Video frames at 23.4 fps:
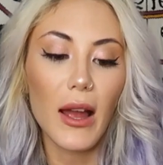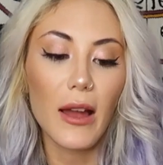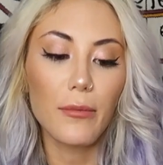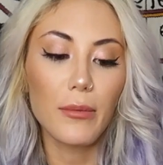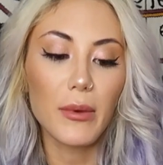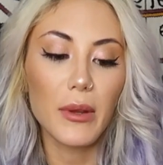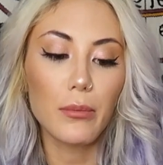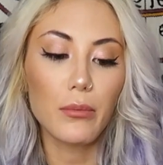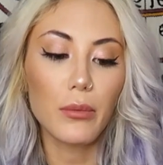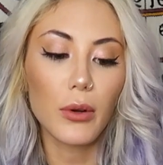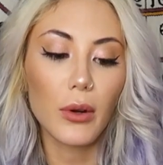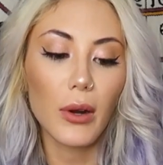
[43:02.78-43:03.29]
have
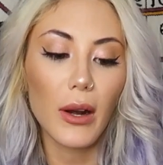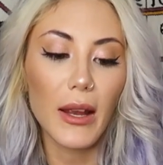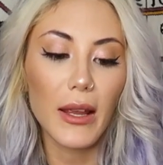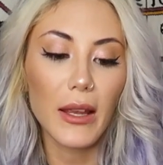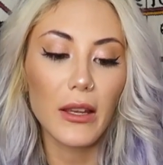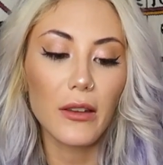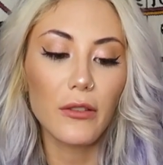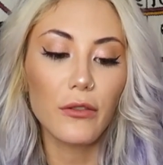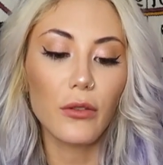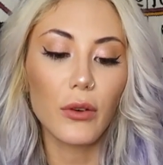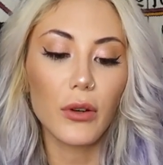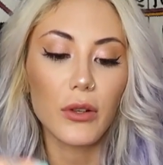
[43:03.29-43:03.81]
been
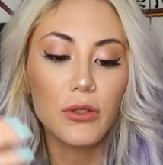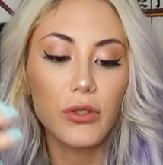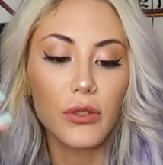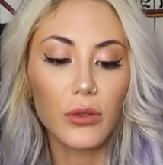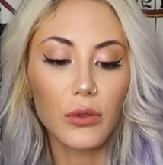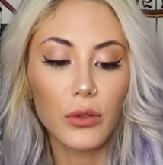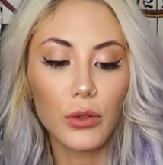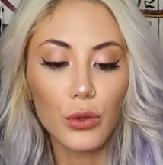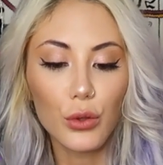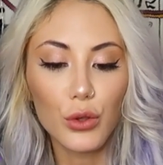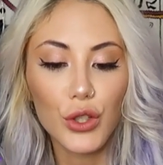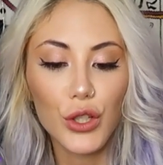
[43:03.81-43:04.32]
praying for a
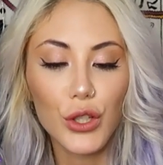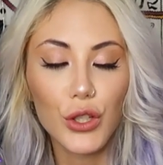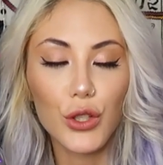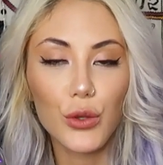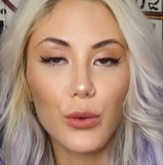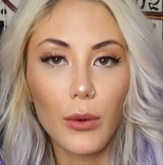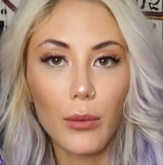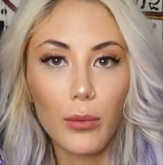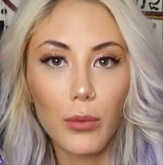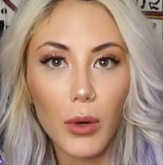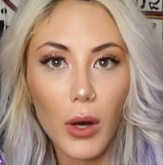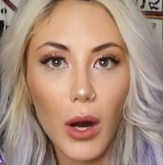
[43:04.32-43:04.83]
solution
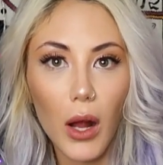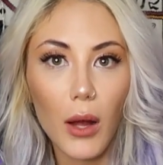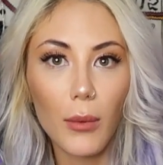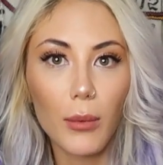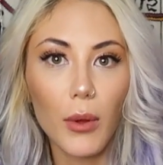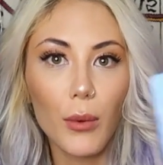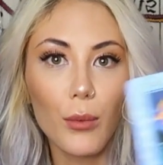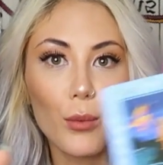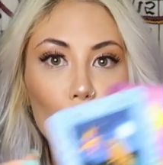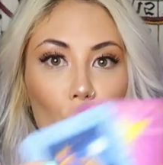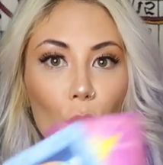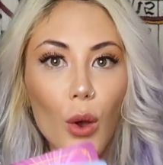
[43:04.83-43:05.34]
to a
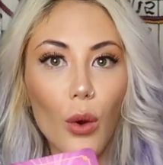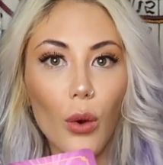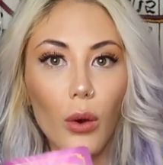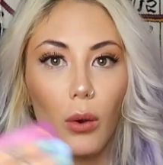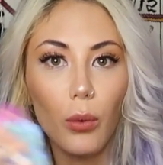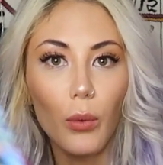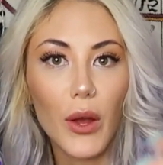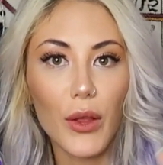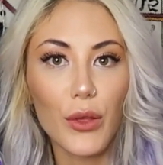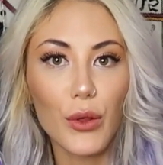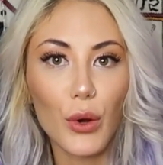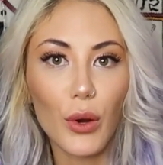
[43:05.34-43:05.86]
problem or
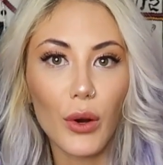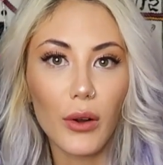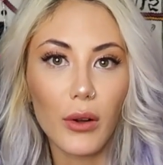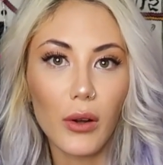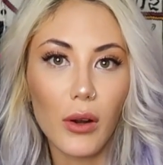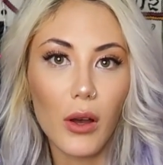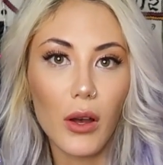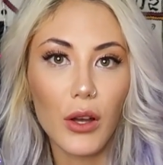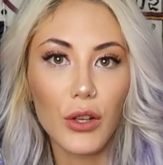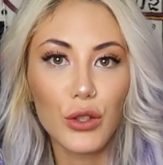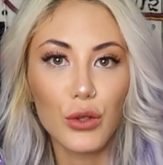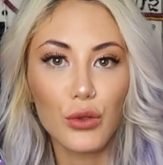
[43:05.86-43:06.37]
whether or
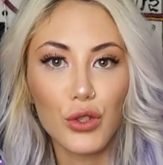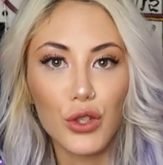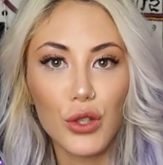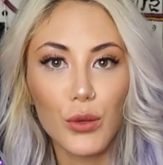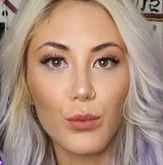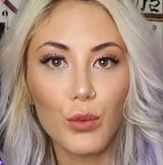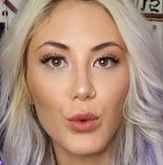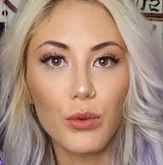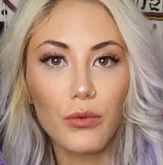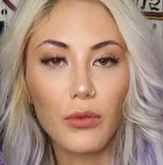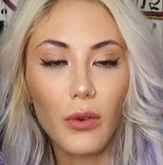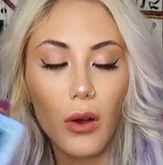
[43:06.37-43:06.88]
not you should
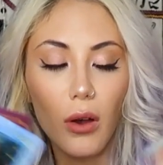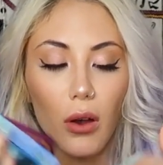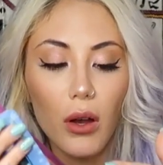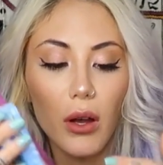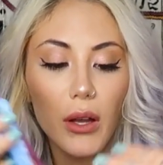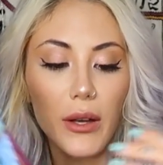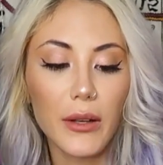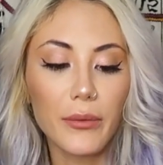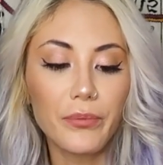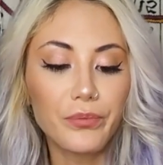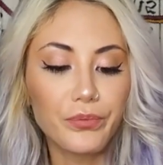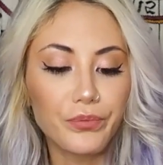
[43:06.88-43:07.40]
move
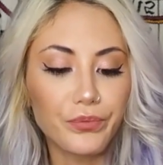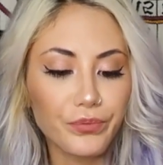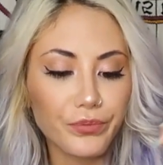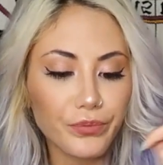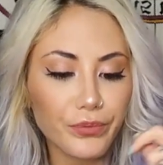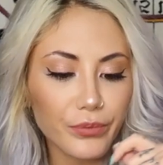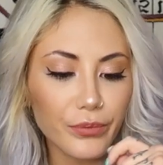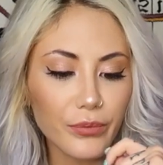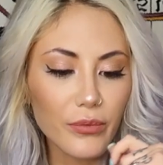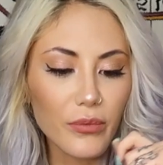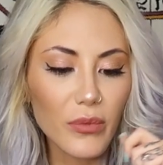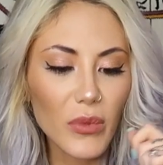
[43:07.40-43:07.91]
on
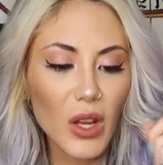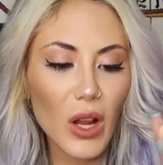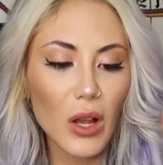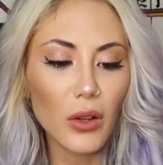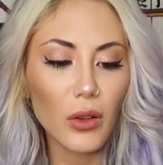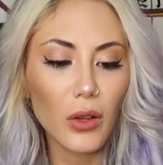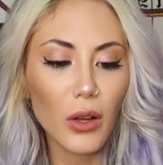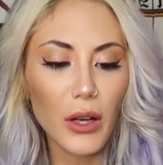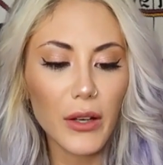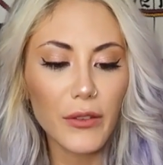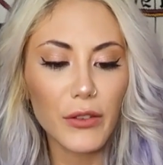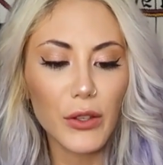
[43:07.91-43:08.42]
a
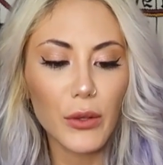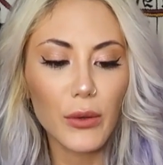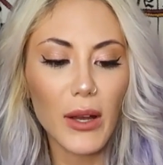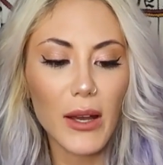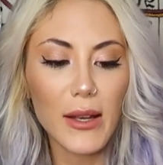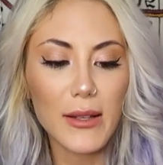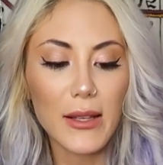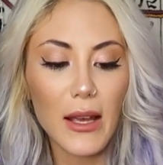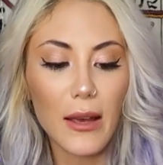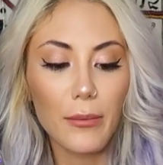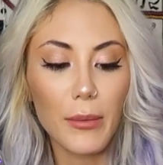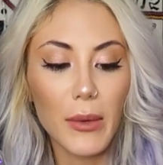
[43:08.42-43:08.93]
lot of you
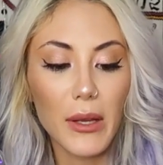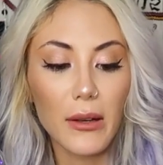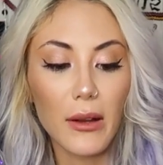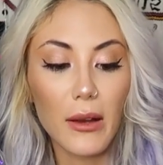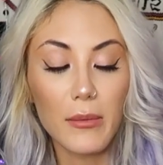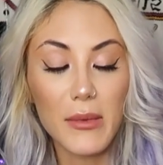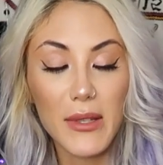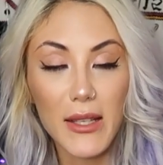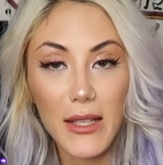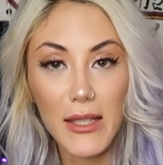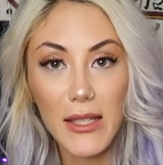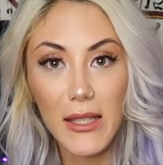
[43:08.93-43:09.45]
guys have been,
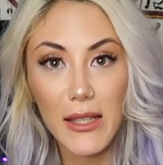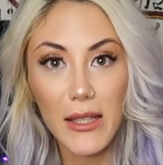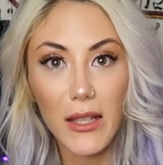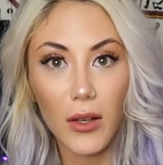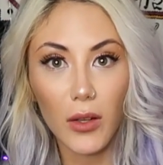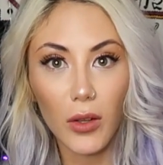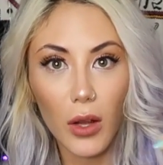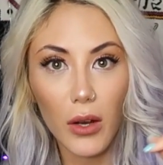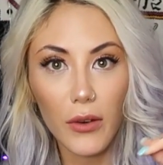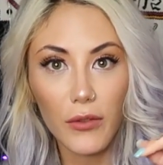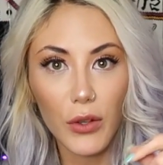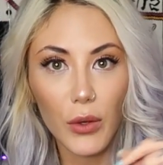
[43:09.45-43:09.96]
I'm sensing that a
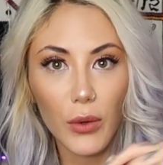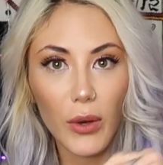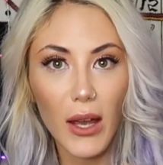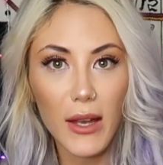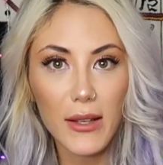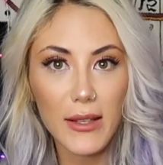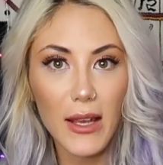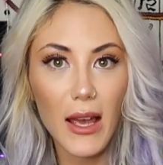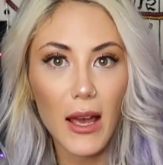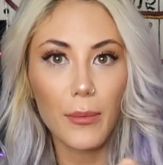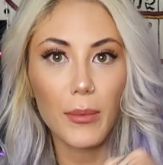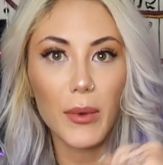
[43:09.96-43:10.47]
lot of you
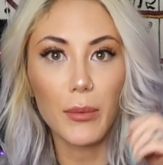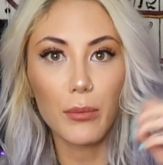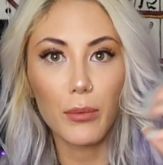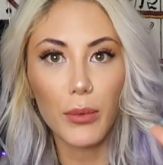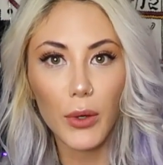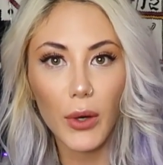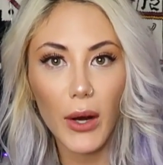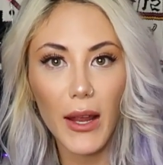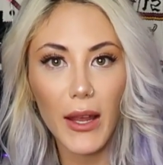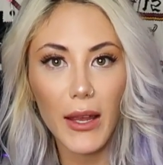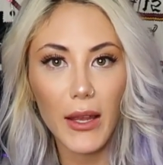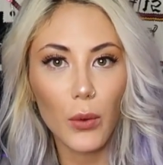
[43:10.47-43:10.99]
guys have been
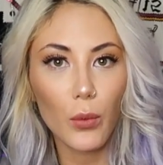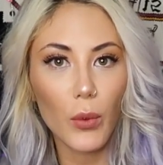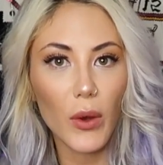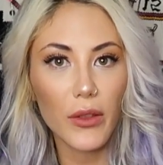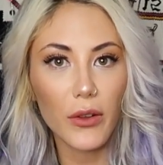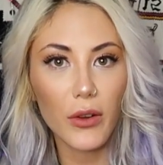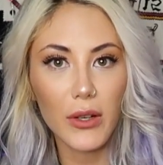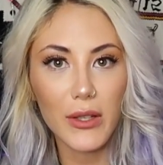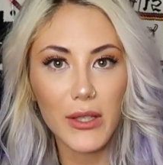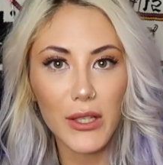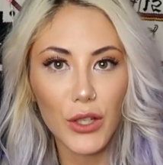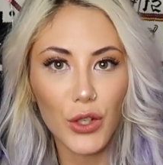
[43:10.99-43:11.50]
praying,
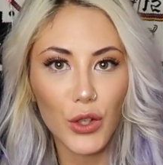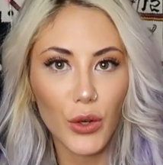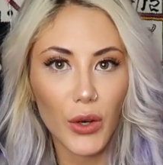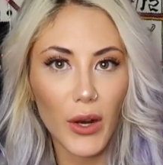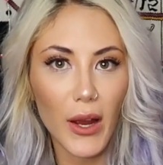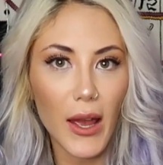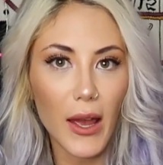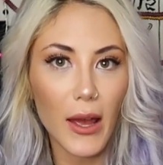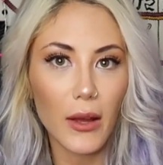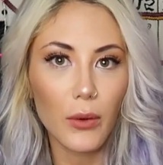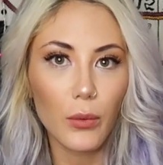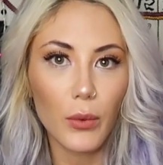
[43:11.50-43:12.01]
whether it's in your
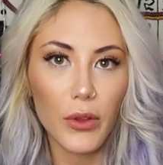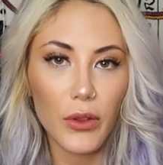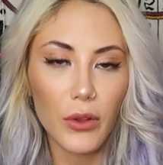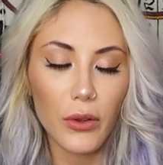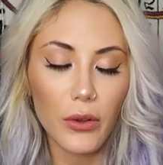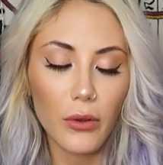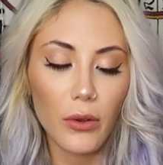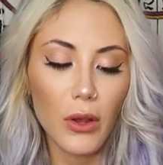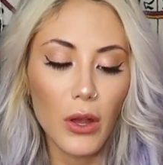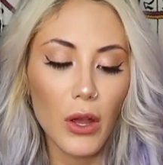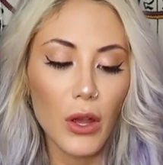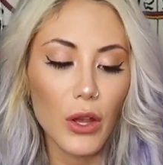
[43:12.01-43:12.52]
head, whether
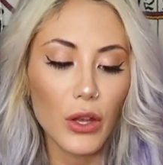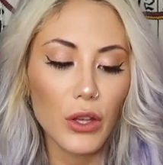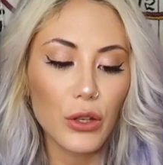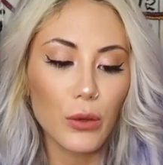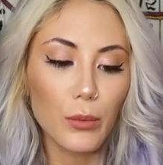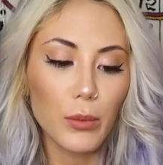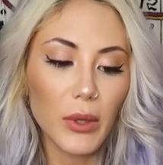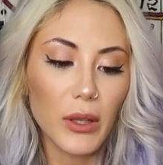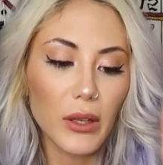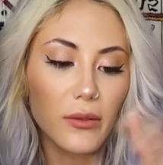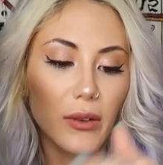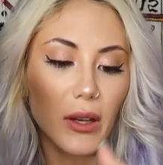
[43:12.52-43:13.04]
you, you,
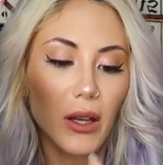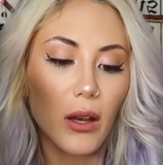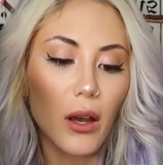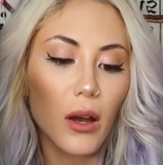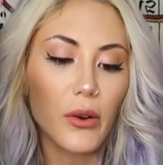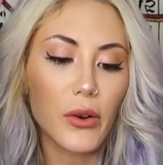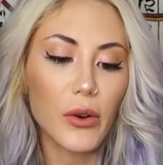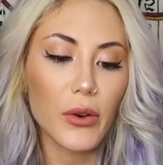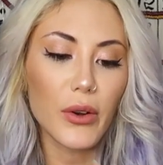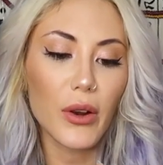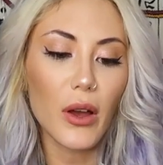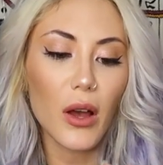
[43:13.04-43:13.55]
believe in
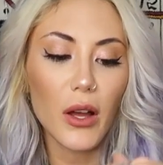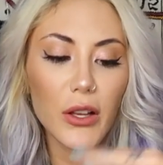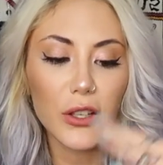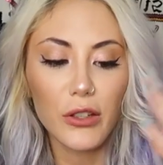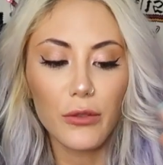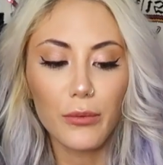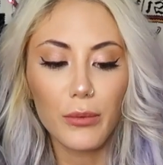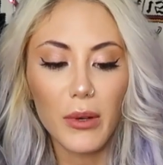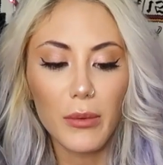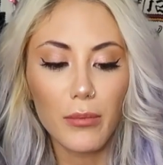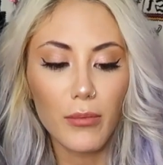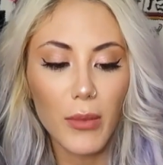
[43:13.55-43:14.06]
God or not,
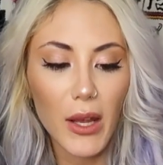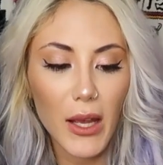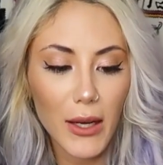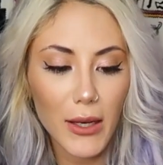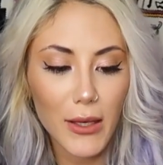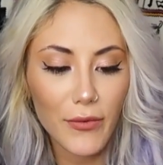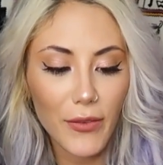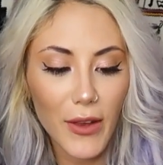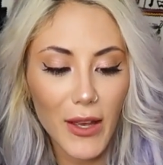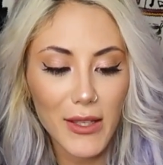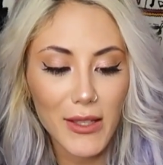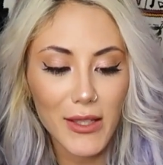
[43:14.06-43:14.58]
you've been
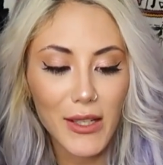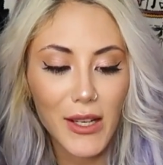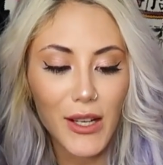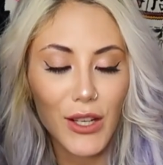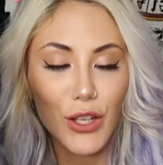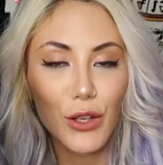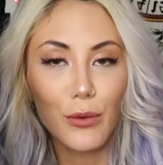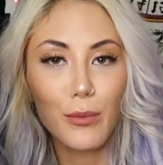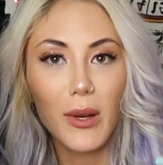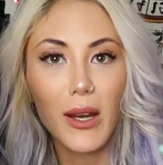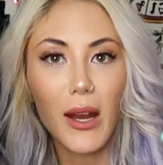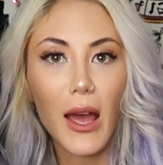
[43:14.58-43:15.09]

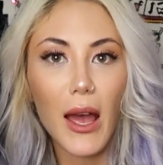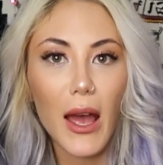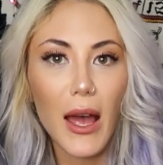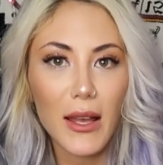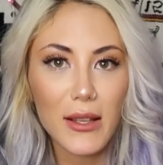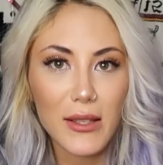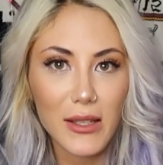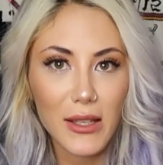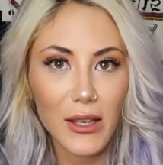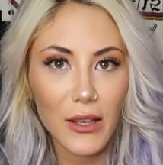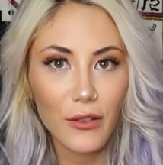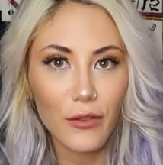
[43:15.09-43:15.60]
manifesting, you've been
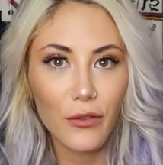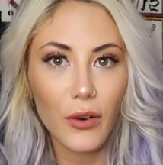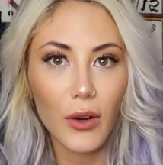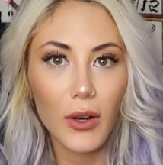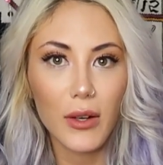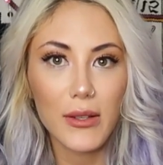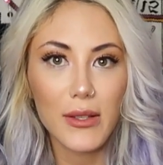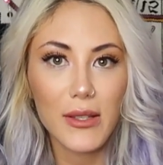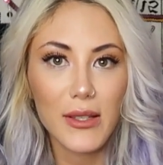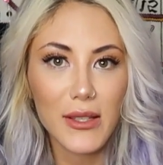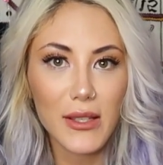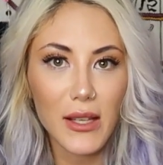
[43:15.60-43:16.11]
asking for
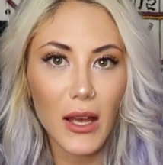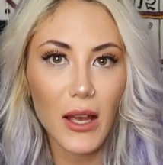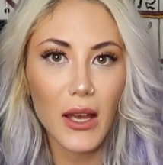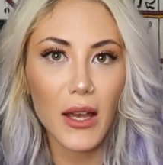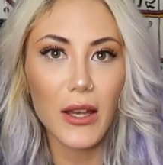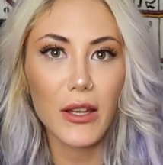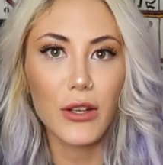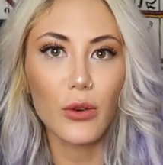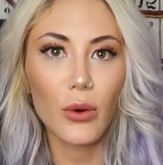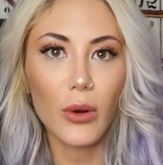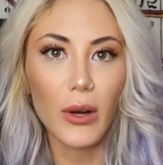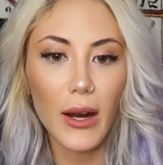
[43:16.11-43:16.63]
a
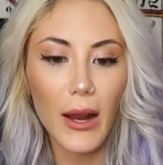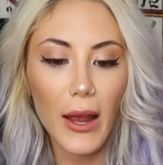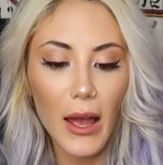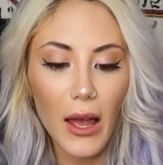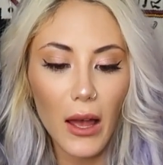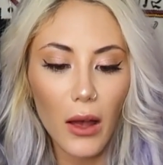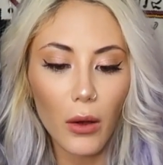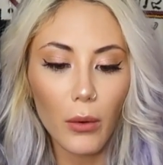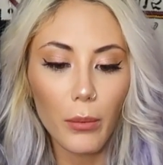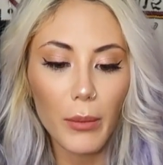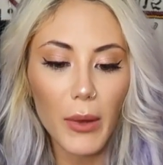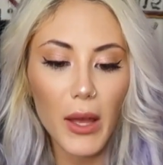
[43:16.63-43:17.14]
sign or
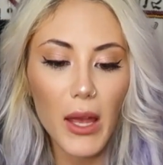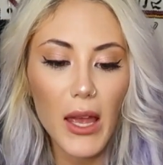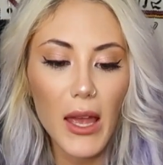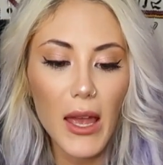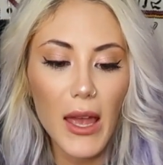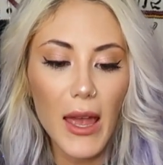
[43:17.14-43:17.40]
help.